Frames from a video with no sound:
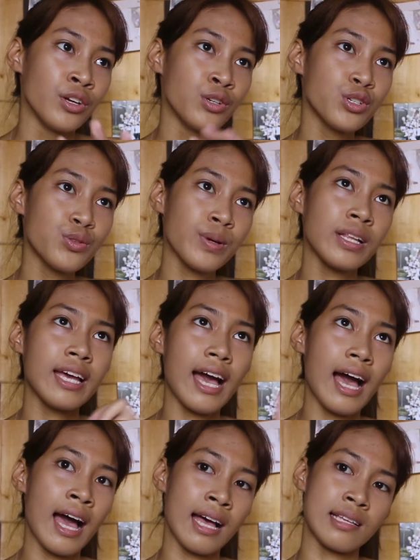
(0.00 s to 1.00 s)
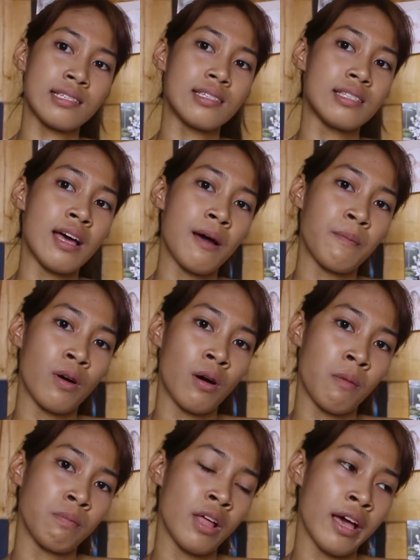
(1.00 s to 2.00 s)
usually ask them
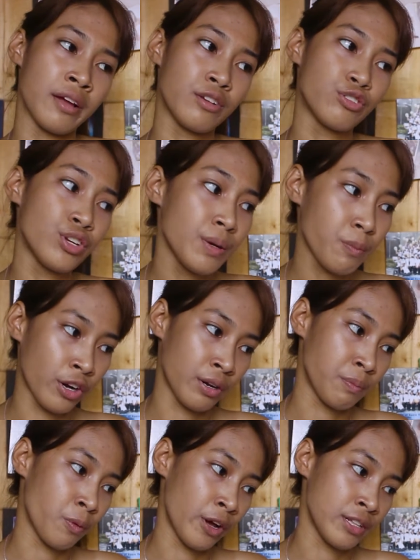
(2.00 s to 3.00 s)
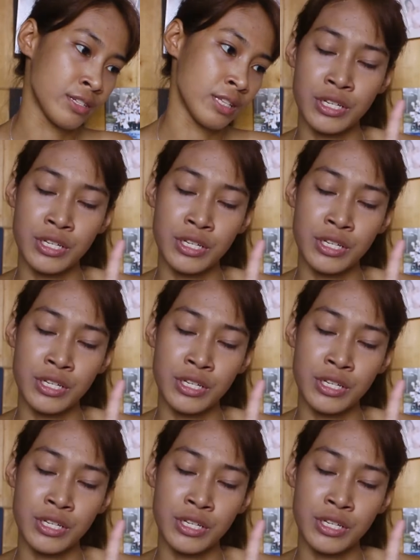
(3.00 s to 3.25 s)
like 3 important points.